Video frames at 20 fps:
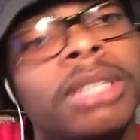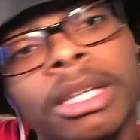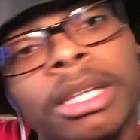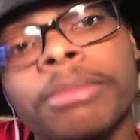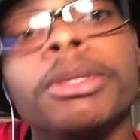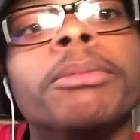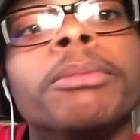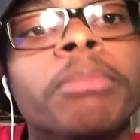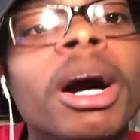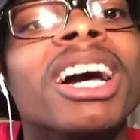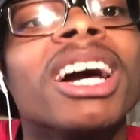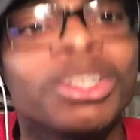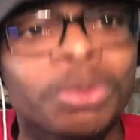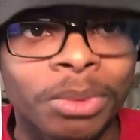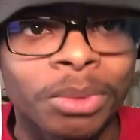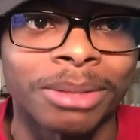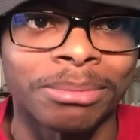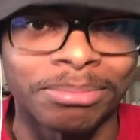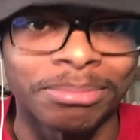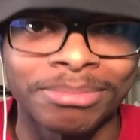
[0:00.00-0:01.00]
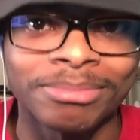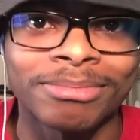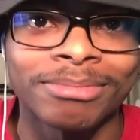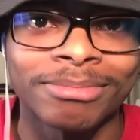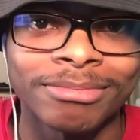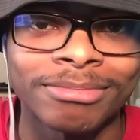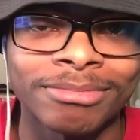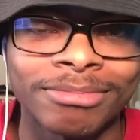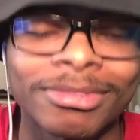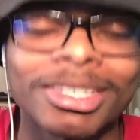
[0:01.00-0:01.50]
Tony bucks with him,
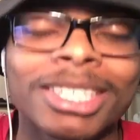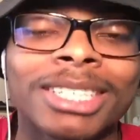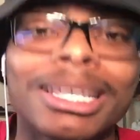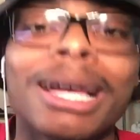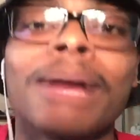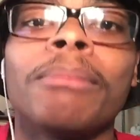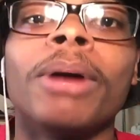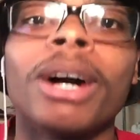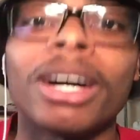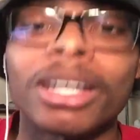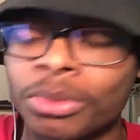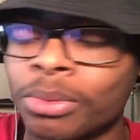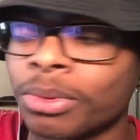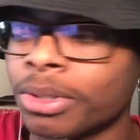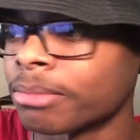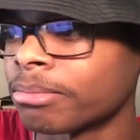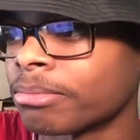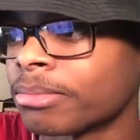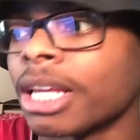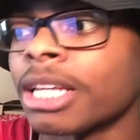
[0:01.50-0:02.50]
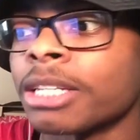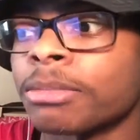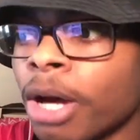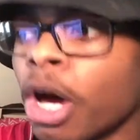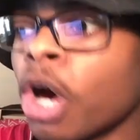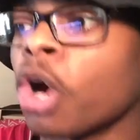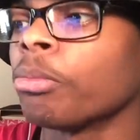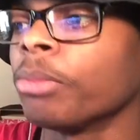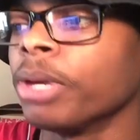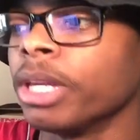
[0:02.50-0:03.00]
cause I bucks with him. That's
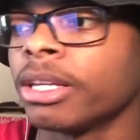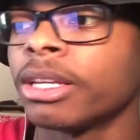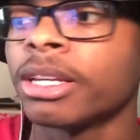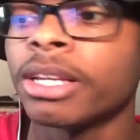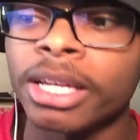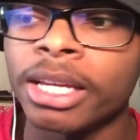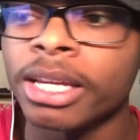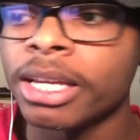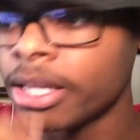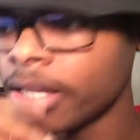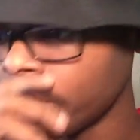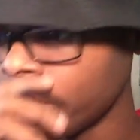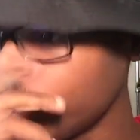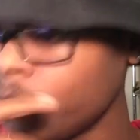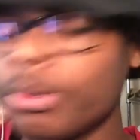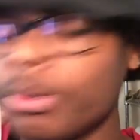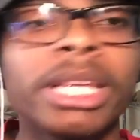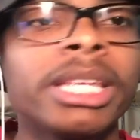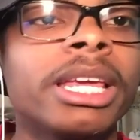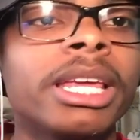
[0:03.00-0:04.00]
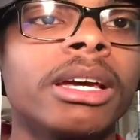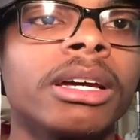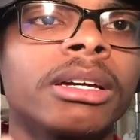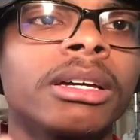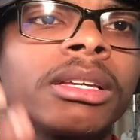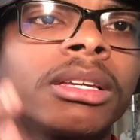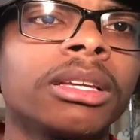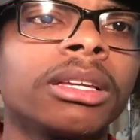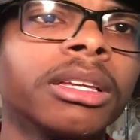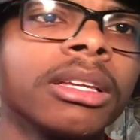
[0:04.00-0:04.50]
my homie. Anyway,
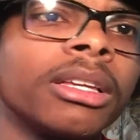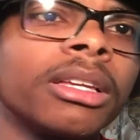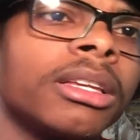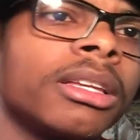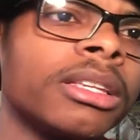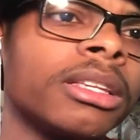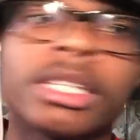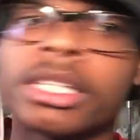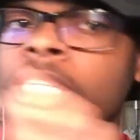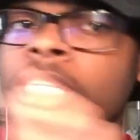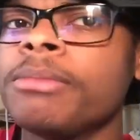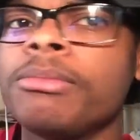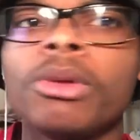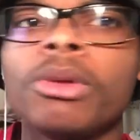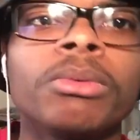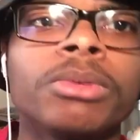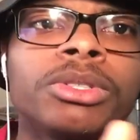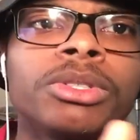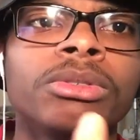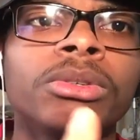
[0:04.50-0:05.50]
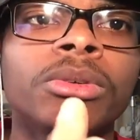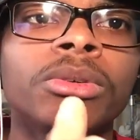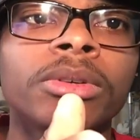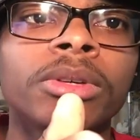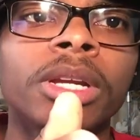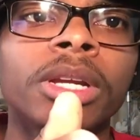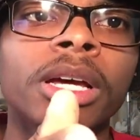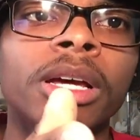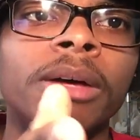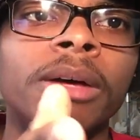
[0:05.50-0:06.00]
yeah, keep doing what you're
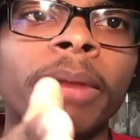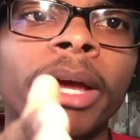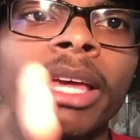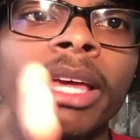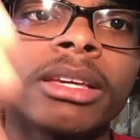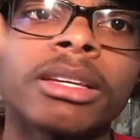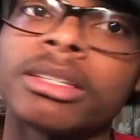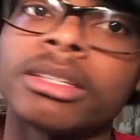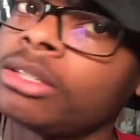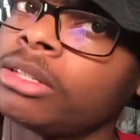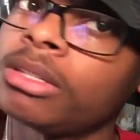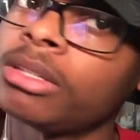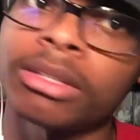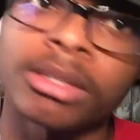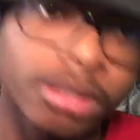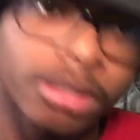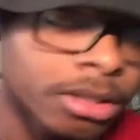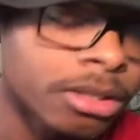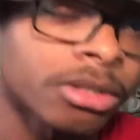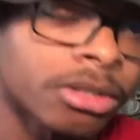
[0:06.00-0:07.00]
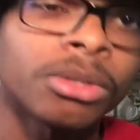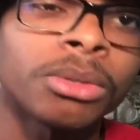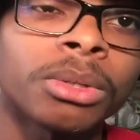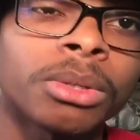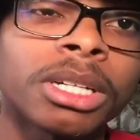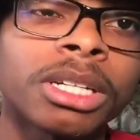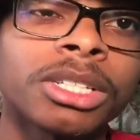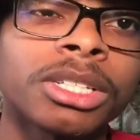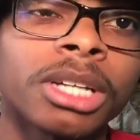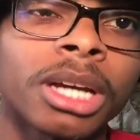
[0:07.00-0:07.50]
doing, uh, Mike. You're
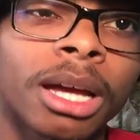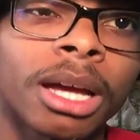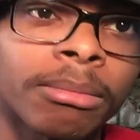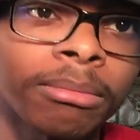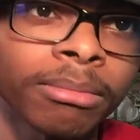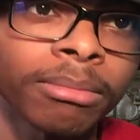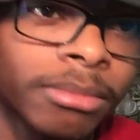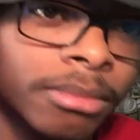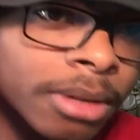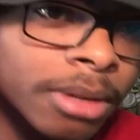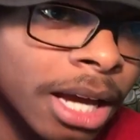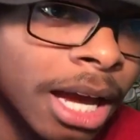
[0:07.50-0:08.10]
doing a good job.